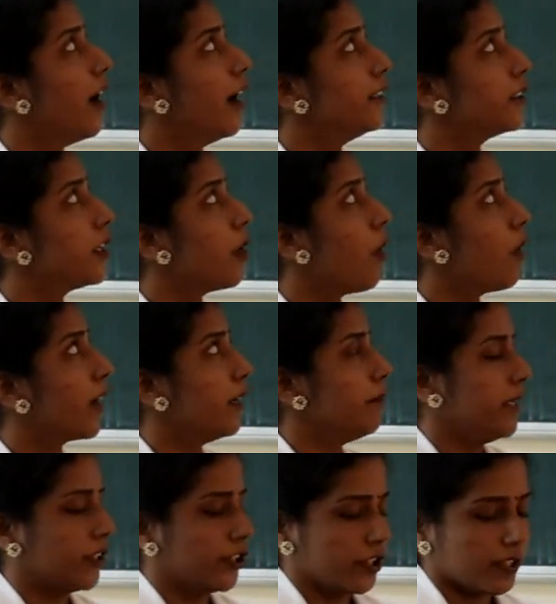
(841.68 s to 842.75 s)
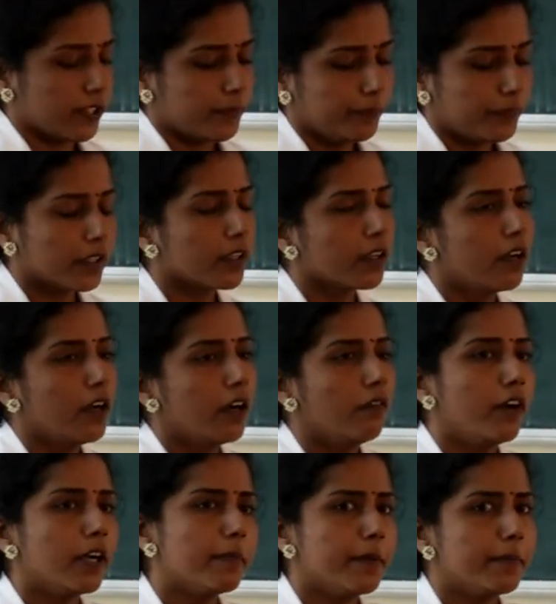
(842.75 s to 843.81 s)
And the local measures.
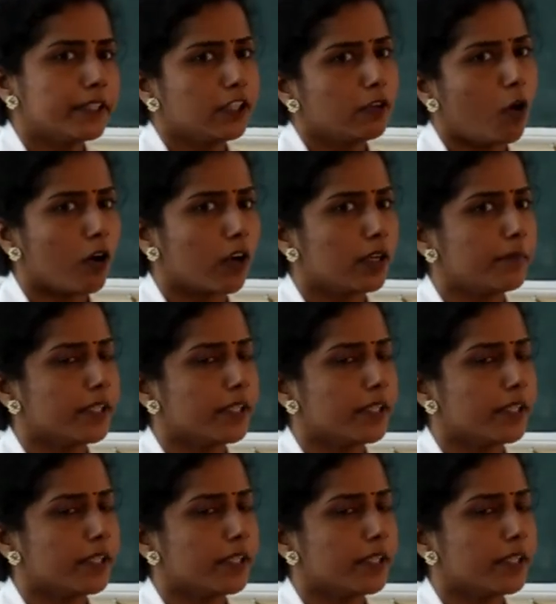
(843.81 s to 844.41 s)
What may be the local